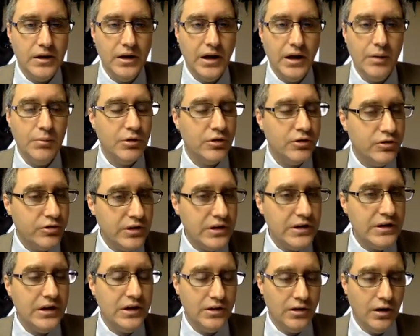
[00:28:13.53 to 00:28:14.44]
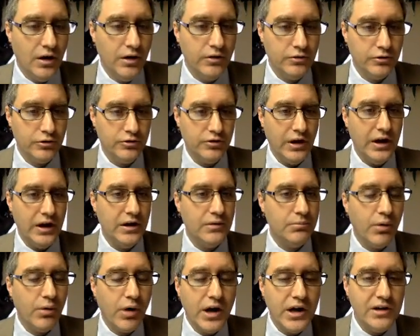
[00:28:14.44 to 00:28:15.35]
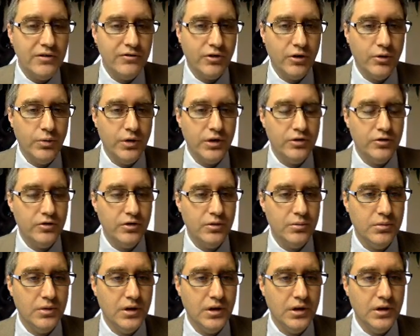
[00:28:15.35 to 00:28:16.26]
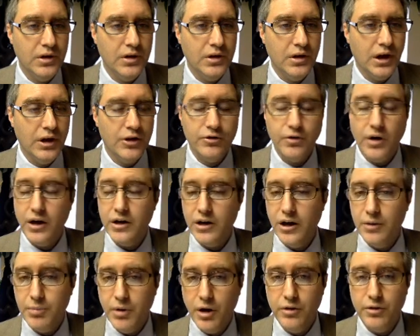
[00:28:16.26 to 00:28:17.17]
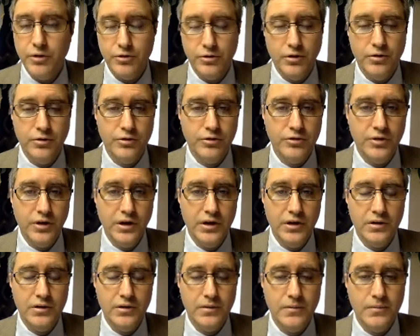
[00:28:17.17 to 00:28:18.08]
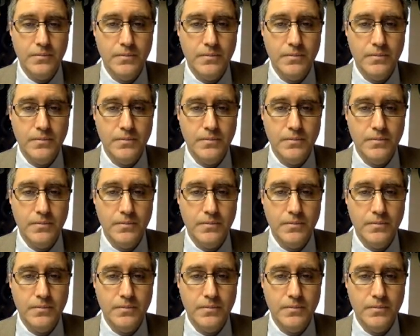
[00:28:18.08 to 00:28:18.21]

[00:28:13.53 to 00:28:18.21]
and we're seeking to understand, praying for wisdom, and trying to help others understand,